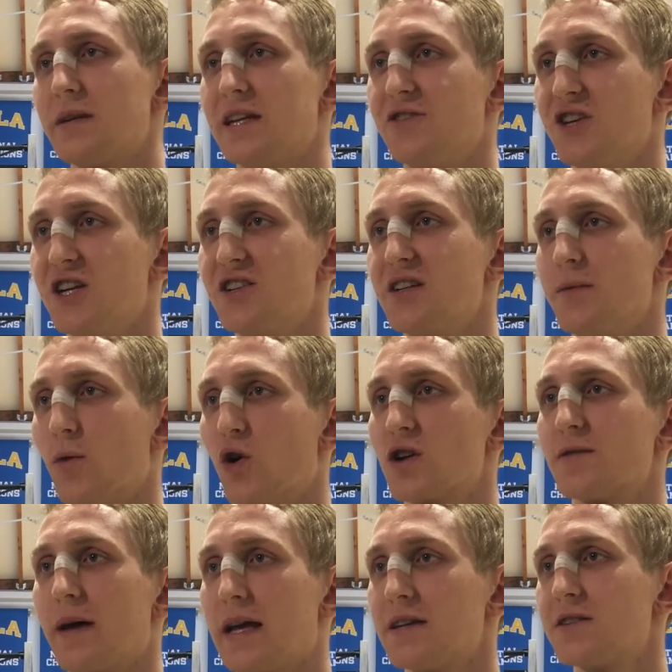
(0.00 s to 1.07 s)
me, and Gigi more
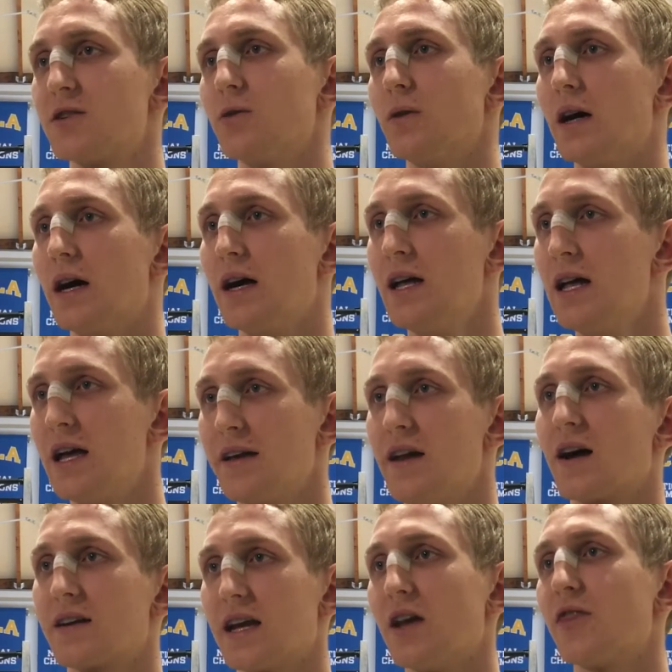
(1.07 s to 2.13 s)
space to
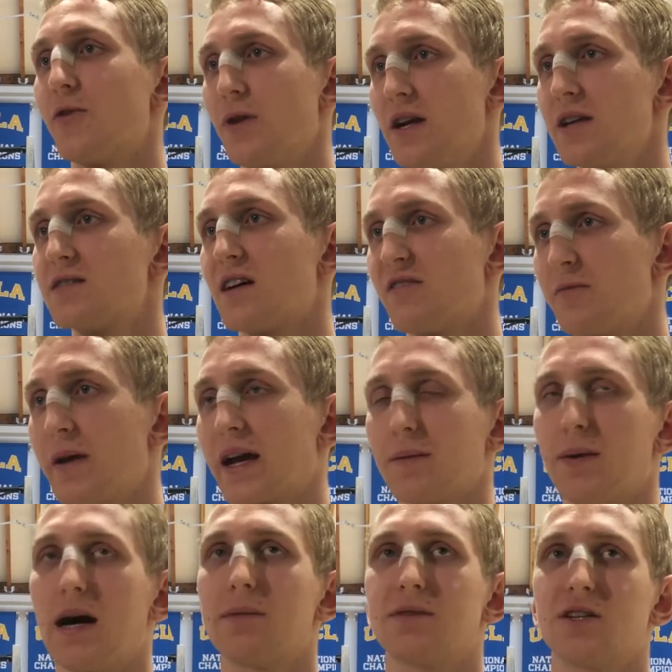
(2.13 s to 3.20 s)
knock down threes off pick
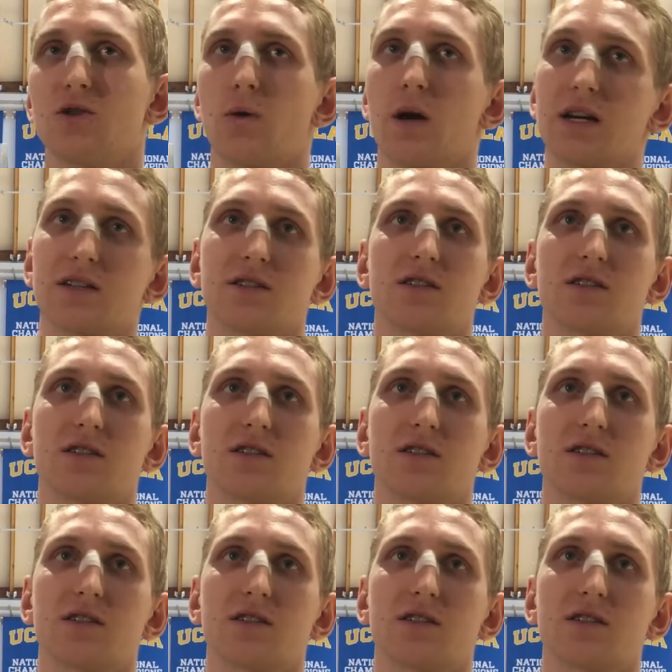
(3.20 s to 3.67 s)
and pop situations.